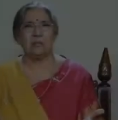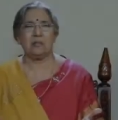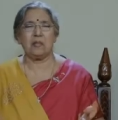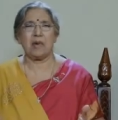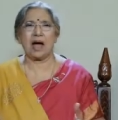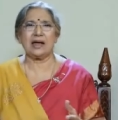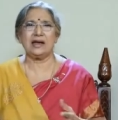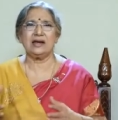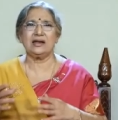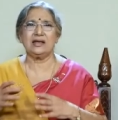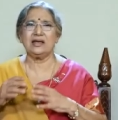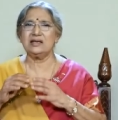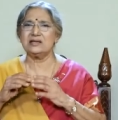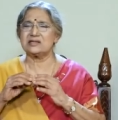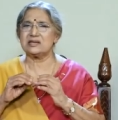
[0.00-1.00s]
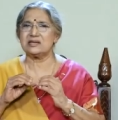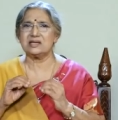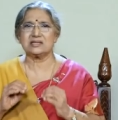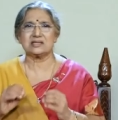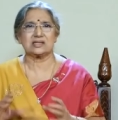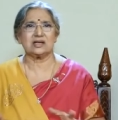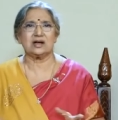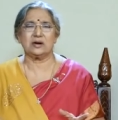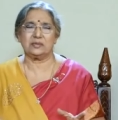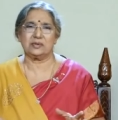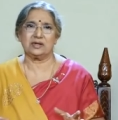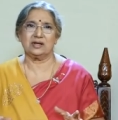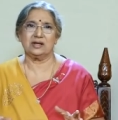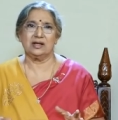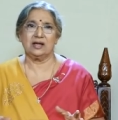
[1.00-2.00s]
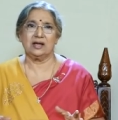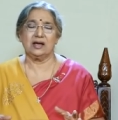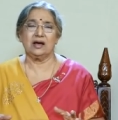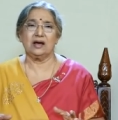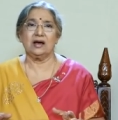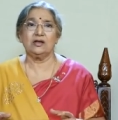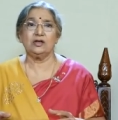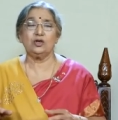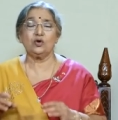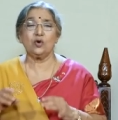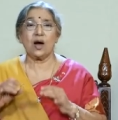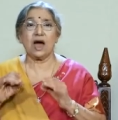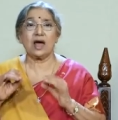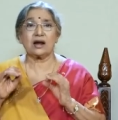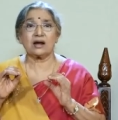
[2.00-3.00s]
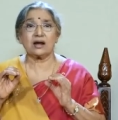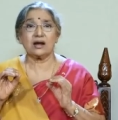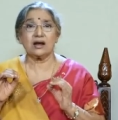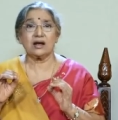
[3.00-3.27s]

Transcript: Mind is disturbed. You are